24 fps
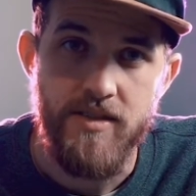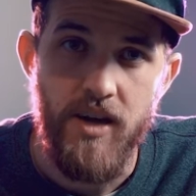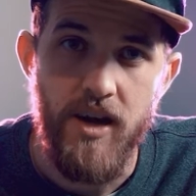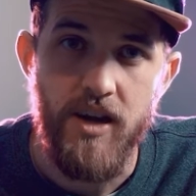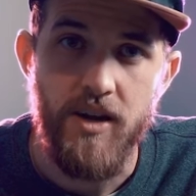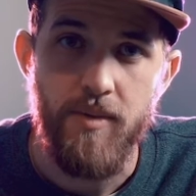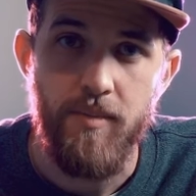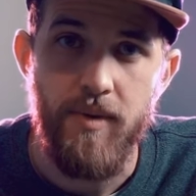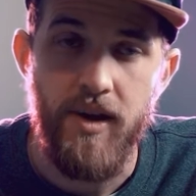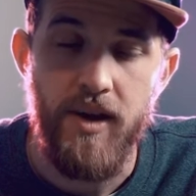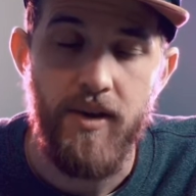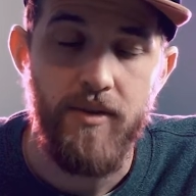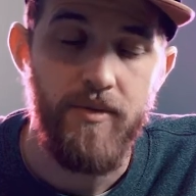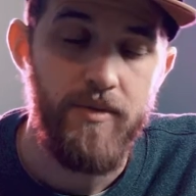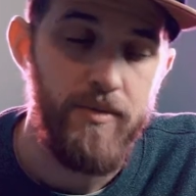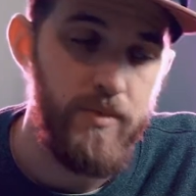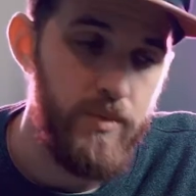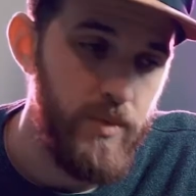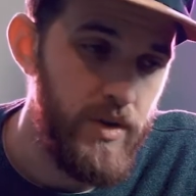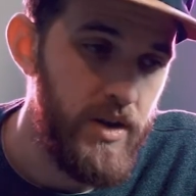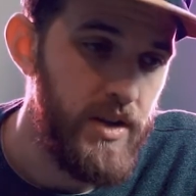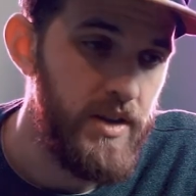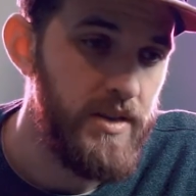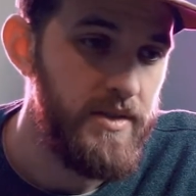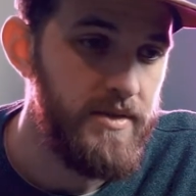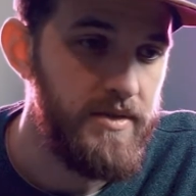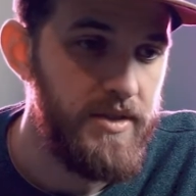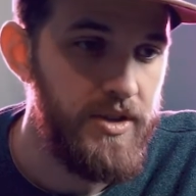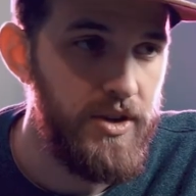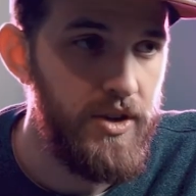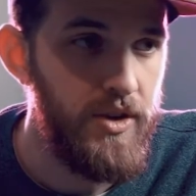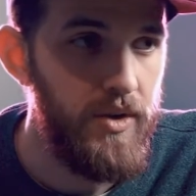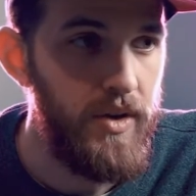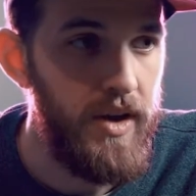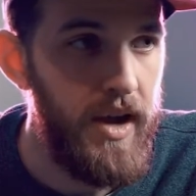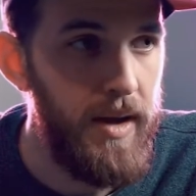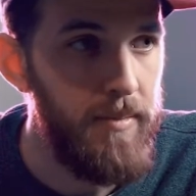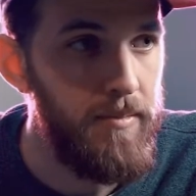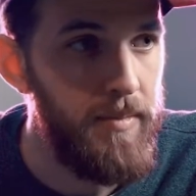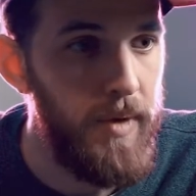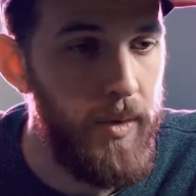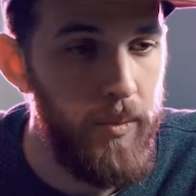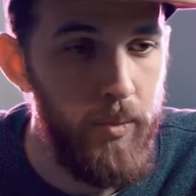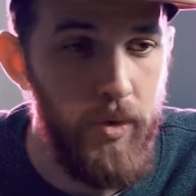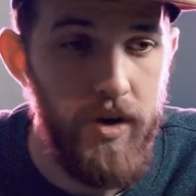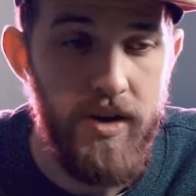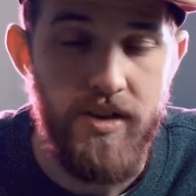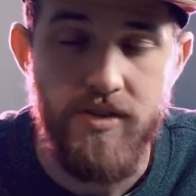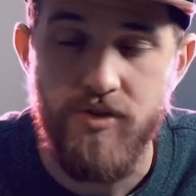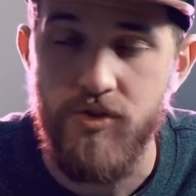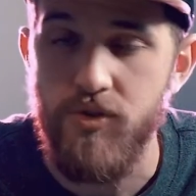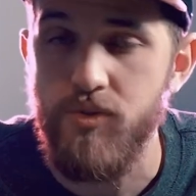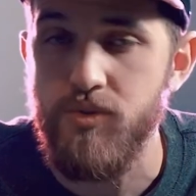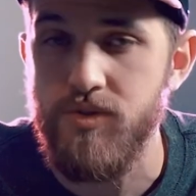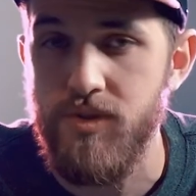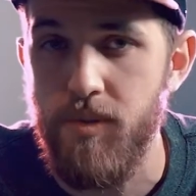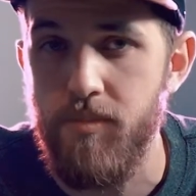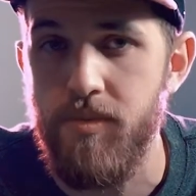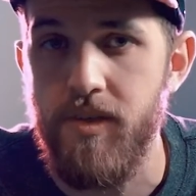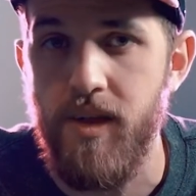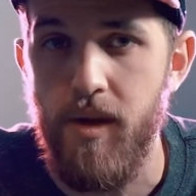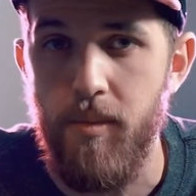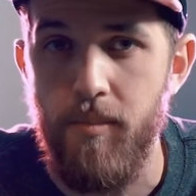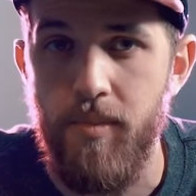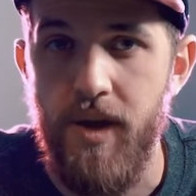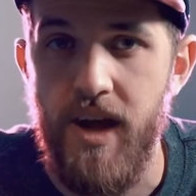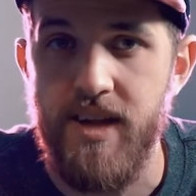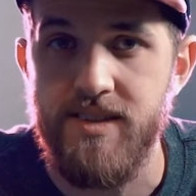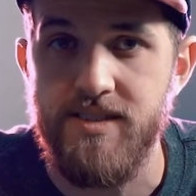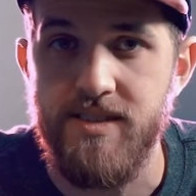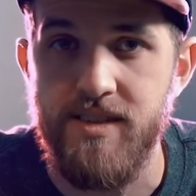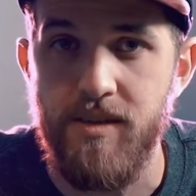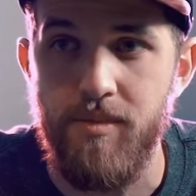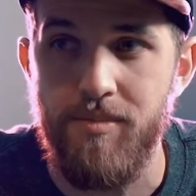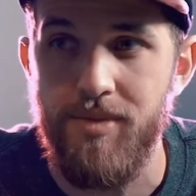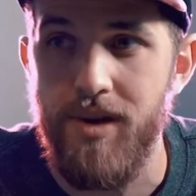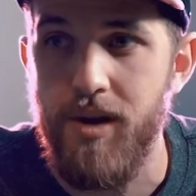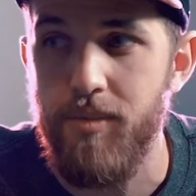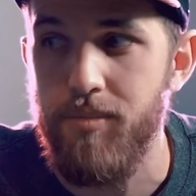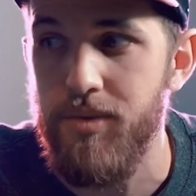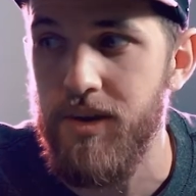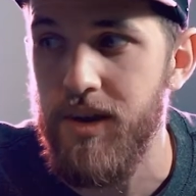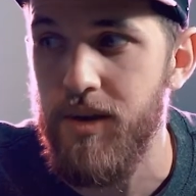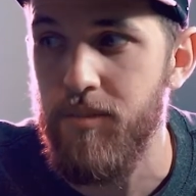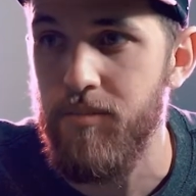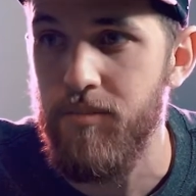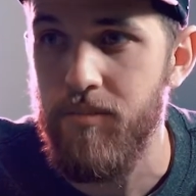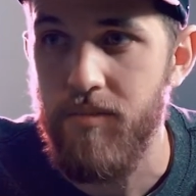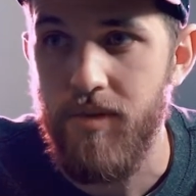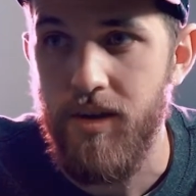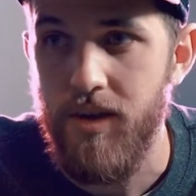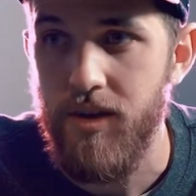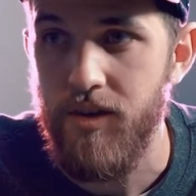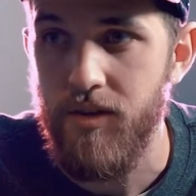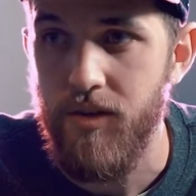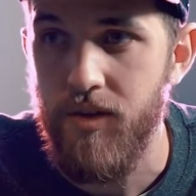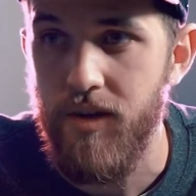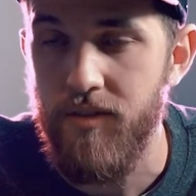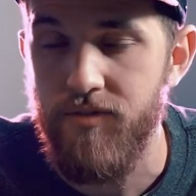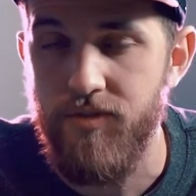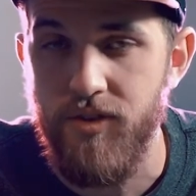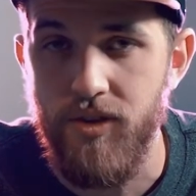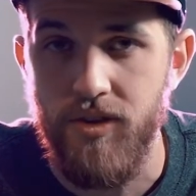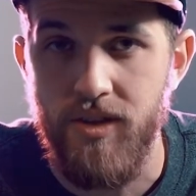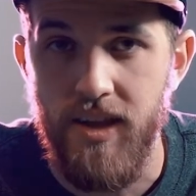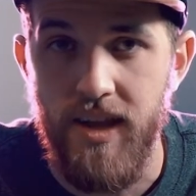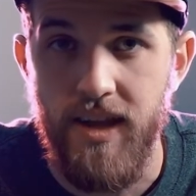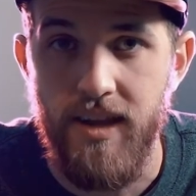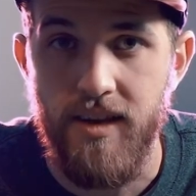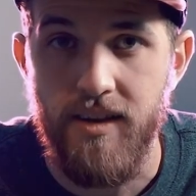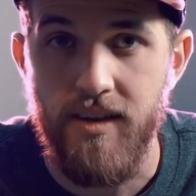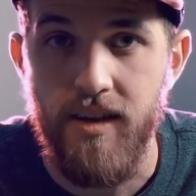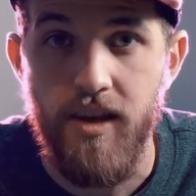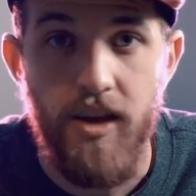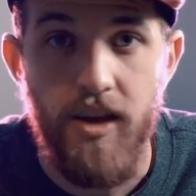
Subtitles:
talk about, well, you know, I want to do something I'm passionate about, but I feel late.